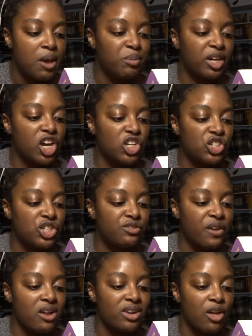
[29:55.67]
because she's
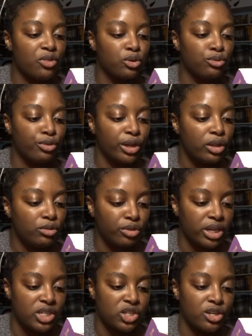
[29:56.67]
found out the real
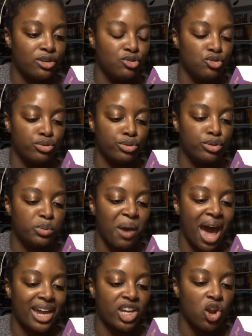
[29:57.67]
reason Drew's
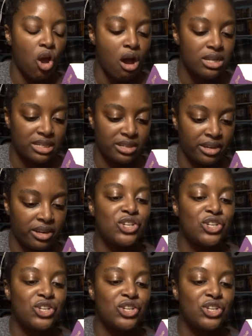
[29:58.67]
back in Austin,